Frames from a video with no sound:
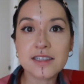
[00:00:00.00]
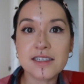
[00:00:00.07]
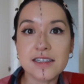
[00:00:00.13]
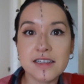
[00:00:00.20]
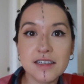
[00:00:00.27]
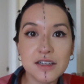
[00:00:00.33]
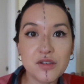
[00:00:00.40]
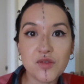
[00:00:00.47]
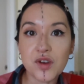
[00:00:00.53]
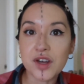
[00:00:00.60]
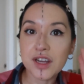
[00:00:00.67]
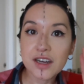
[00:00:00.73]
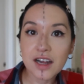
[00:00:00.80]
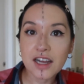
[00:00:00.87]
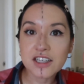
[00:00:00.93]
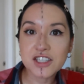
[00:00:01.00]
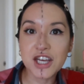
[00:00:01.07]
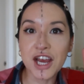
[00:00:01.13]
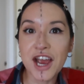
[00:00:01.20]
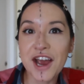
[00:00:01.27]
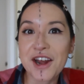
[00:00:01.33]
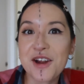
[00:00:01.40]
didn't even need
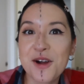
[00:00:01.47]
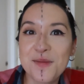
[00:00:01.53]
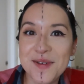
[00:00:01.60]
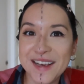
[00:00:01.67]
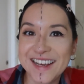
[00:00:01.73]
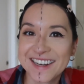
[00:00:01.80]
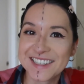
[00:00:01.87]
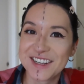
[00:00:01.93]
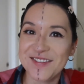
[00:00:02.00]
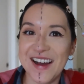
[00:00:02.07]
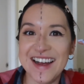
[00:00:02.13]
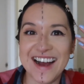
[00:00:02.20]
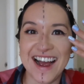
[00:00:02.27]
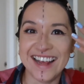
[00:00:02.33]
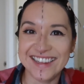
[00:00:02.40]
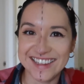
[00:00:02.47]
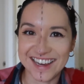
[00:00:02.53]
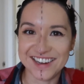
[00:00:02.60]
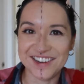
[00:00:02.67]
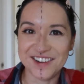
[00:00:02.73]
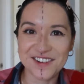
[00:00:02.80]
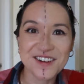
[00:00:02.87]
eyeshadow because my
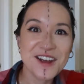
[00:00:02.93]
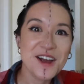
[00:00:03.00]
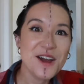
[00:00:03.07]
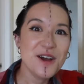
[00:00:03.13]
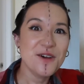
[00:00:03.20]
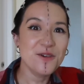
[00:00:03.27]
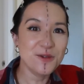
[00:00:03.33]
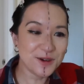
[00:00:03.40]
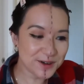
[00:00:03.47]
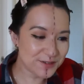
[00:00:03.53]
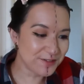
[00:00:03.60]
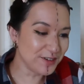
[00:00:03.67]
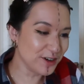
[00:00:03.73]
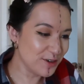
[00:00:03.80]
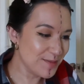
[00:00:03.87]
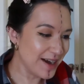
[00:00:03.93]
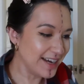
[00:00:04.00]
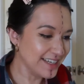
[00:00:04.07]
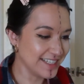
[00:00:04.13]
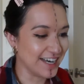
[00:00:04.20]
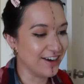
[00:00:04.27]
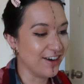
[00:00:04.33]
eyeliner would fill my
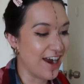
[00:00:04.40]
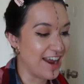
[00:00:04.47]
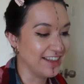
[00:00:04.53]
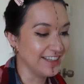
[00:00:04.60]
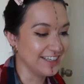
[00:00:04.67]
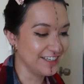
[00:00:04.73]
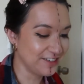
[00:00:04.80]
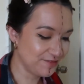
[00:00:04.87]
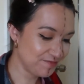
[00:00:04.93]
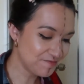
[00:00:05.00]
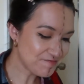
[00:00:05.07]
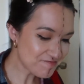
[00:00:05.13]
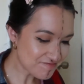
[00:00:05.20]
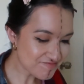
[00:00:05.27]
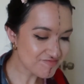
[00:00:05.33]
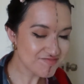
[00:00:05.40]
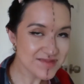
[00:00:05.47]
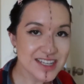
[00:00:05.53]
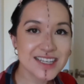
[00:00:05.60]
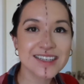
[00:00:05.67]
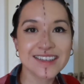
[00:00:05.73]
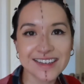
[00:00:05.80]
entire eyelid.
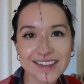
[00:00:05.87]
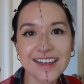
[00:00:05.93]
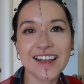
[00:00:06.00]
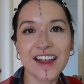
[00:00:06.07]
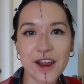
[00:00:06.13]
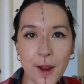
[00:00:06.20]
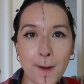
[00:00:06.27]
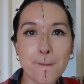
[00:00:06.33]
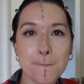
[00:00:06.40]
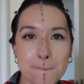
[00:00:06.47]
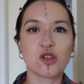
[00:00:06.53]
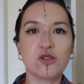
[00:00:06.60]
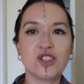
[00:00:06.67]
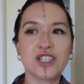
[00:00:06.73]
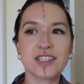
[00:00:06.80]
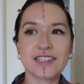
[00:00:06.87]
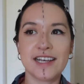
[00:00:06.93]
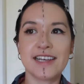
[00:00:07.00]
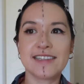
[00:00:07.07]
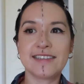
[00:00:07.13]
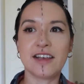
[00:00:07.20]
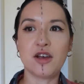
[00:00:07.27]
Yep, so just a
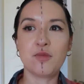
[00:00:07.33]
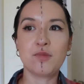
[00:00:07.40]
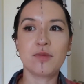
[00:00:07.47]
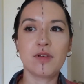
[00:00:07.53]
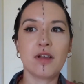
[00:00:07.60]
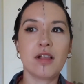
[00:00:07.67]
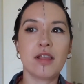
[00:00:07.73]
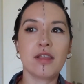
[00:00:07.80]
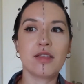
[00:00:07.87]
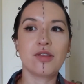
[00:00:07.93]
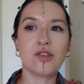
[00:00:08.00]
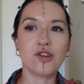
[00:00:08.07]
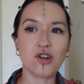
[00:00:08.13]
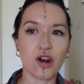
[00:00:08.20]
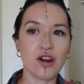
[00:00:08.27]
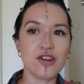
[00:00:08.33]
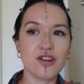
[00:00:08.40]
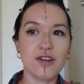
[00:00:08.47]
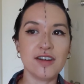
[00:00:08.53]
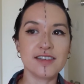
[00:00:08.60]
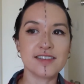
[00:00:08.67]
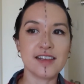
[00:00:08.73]
heads up, the gardener
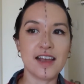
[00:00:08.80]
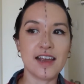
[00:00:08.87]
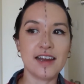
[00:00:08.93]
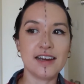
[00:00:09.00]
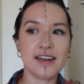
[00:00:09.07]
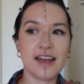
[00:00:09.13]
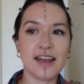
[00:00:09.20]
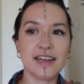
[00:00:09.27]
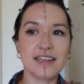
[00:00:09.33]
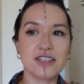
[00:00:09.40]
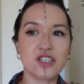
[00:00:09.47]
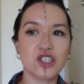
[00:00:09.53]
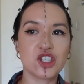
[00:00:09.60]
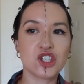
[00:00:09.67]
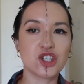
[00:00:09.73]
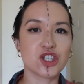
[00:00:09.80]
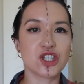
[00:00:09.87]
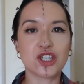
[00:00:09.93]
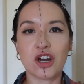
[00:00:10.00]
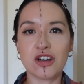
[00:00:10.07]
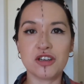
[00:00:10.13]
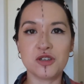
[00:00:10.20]
outside has just
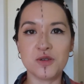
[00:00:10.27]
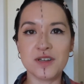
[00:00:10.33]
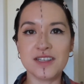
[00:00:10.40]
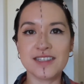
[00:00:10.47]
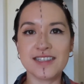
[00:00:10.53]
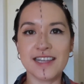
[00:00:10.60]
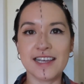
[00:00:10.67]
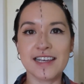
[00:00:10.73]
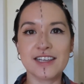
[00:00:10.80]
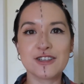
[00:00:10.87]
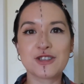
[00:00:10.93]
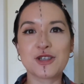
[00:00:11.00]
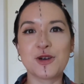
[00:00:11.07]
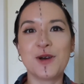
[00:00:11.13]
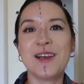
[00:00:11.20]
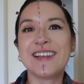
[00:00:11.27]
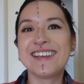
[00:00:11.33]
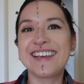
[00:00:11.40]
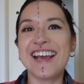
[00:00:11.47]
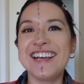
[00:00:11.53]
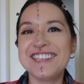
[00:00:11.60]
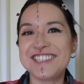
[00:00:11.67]
started doing his thing. So in
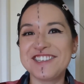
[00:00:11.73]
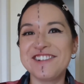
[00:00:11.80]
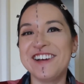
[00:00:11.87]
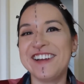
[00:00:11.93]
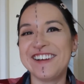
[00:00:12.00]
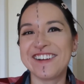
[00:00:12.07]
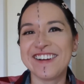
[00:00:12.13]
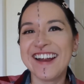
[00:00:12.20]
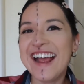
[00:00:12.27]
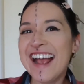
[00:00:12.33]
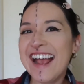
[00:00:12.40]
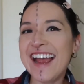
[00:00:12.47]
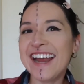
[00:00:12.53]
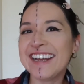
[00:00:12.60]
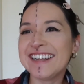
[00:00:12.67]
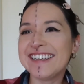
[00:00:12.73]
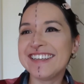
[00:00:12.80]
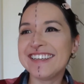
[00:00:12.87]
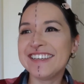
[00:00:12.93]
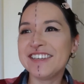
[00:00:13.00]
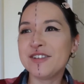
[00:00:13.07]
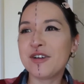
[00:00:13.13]
case you hear
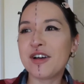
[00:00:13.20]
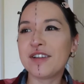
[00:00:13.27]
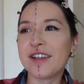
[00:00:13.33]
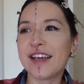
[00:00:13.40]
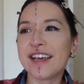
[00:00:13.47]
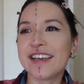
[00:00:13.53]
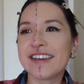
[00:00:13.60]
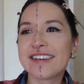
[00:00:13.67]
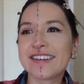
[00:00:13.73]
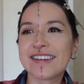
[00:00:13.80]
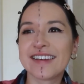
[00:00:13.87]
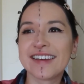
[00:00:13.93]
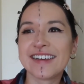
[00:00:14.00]
any like